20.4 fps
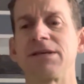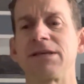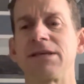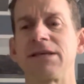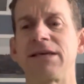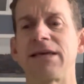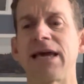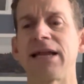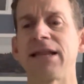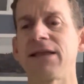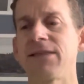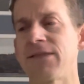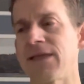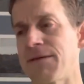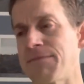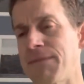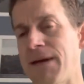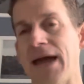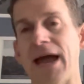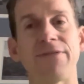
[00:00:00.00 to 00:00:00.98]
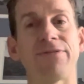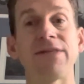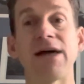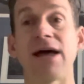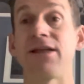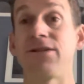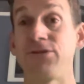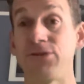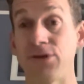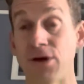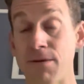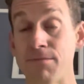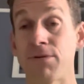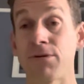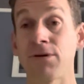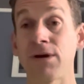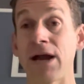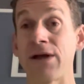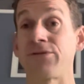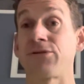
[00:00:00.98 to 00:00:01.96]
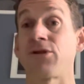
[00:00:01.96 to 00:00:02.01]
getting them at that
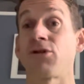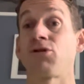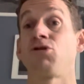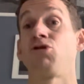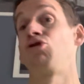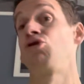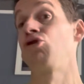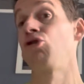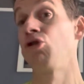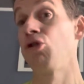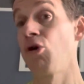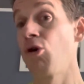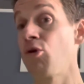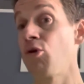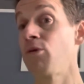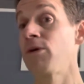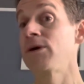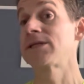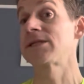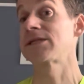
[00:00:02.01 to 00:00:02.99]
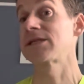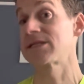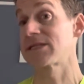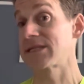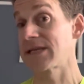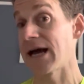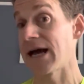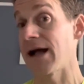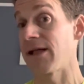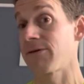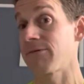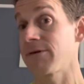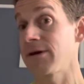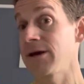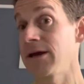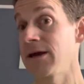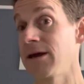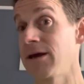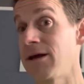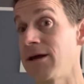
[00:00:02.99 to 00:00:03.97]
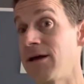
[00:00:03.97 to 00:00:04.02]
number, at the lowest
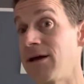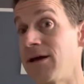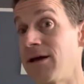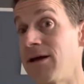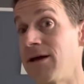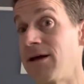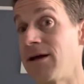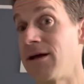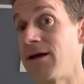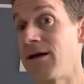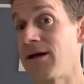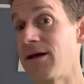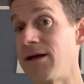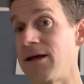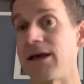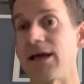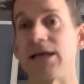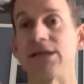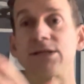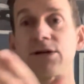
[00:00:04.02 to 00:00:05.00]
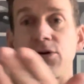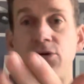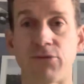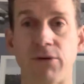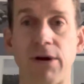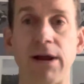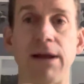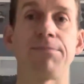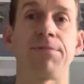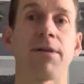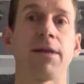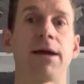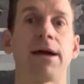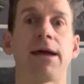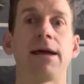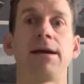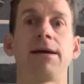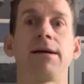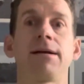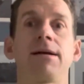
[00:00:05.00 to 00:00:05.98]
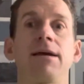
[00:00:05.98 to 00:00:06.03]
salary, is a great play
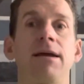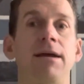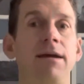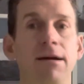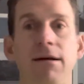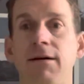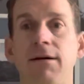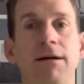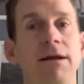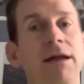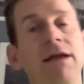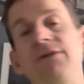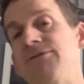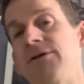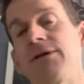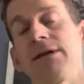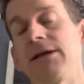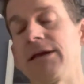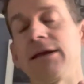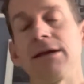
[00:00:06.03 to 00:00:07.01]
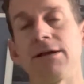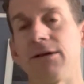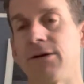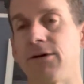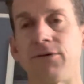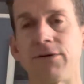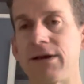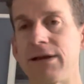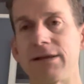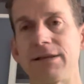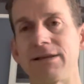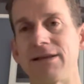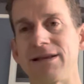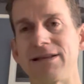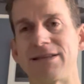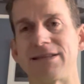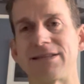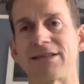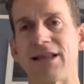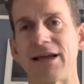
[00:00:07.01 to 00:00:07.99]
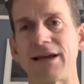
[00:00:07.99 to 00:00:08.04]
here. Even,
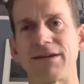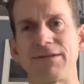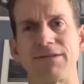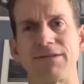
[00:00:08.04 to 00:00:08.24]
it's like